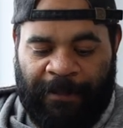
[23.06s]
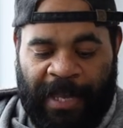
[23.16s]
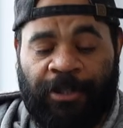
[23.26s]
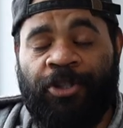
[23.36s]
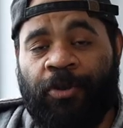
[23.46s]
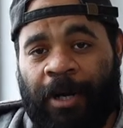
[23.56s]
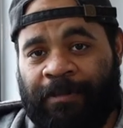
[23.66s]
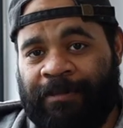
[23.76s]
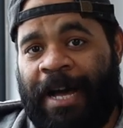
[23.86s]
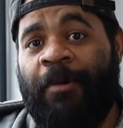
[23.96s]
In
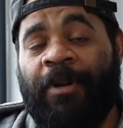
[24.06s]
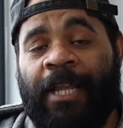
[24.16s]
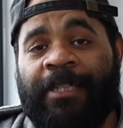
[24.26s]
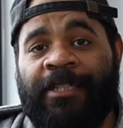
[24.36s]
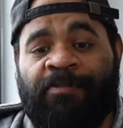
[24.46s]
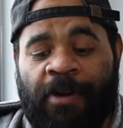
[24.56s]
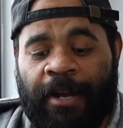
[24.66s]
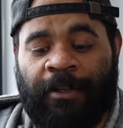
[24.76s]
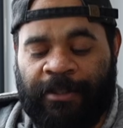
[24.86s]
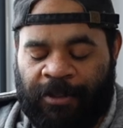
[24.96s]
short, I really like this
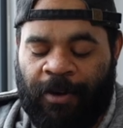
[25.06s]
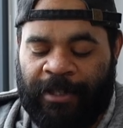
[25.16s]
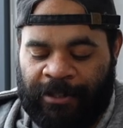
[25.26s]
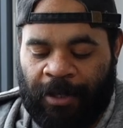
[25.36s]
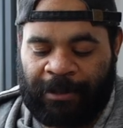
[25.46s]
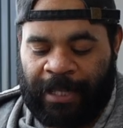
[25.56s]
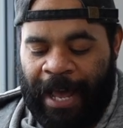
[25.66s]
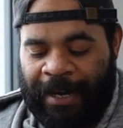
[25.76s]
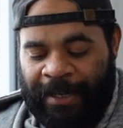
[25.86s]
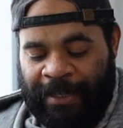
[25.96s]
product. Let's go ahead and start with
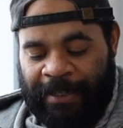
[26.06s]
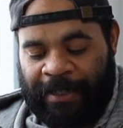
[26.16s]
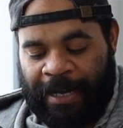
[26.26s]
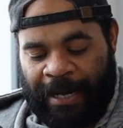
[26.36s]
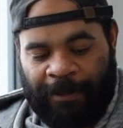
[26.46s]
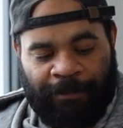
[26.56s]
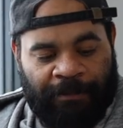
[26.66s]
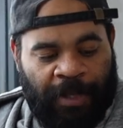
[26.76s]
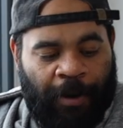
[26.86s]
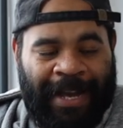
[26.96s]
that.
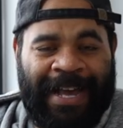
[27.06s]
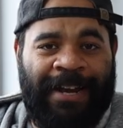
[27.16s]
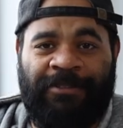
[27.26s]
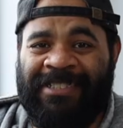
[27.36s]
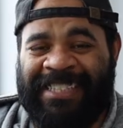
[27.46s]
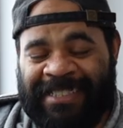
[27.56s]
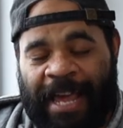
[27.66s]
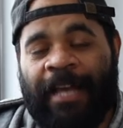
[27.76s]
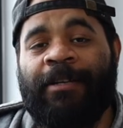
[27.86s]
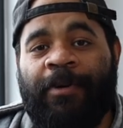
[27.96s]
You know, it kind of does
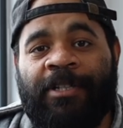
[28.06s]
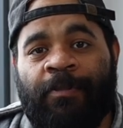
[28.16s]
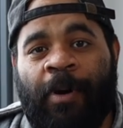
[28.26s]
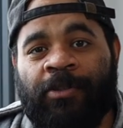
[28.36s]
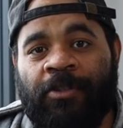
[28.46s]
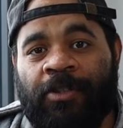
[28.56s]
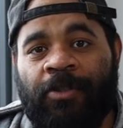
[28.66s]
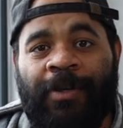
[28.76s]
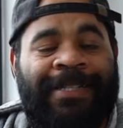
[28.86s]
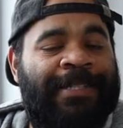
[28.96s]
exactly what it's supposed to
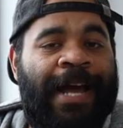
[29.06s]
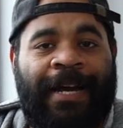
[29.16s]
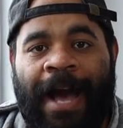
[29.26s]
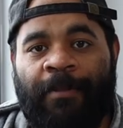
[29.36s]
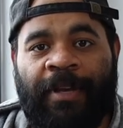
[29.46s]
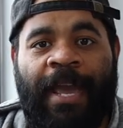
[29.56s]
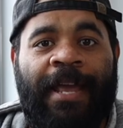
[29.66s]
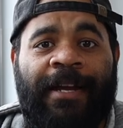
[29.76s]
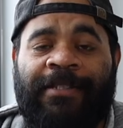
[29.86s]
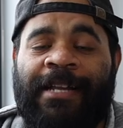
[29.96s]
do. It's not
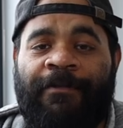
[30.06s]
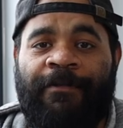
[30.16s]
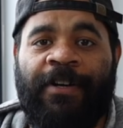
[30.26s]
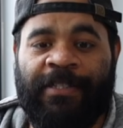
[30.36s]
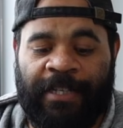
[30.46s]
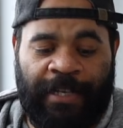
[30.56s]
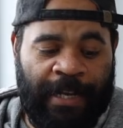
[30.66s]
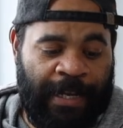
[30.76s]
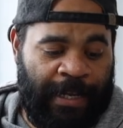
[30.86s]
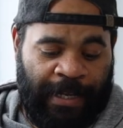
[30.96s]
complicated. It's not fussy.
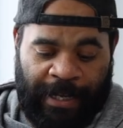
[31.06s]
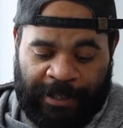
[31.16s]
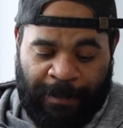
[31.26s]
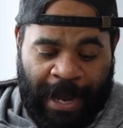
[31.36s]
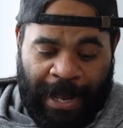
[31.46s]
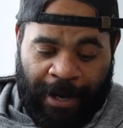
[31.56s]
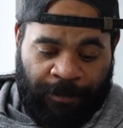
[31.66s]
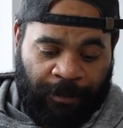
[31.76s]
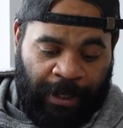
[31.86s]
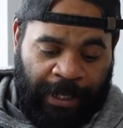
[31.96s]
It's made out
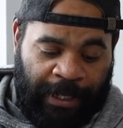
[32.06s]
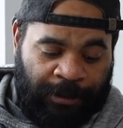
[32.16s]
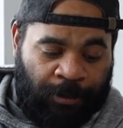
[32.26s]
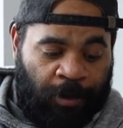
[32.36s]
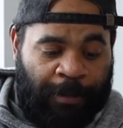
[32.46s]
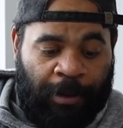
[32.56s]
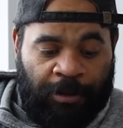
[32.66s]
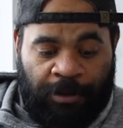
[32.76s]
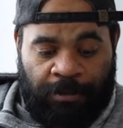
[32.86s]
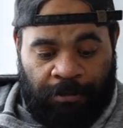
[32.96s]
of really
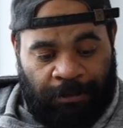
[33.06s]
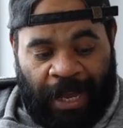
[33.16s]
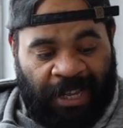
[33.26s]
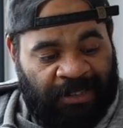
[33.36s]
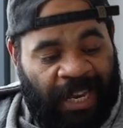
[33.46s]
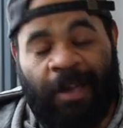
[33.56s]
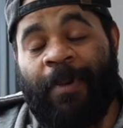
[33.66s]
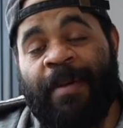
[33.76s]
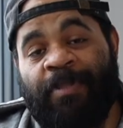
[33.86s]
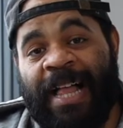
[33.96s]
durable, like
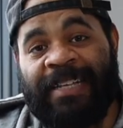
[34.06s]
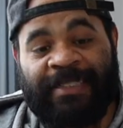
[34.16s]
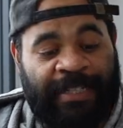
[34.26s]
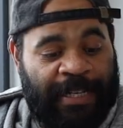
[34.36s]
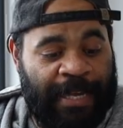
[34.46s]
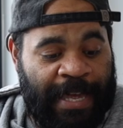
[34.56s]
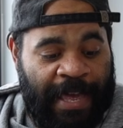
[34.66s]
lightweight plastic.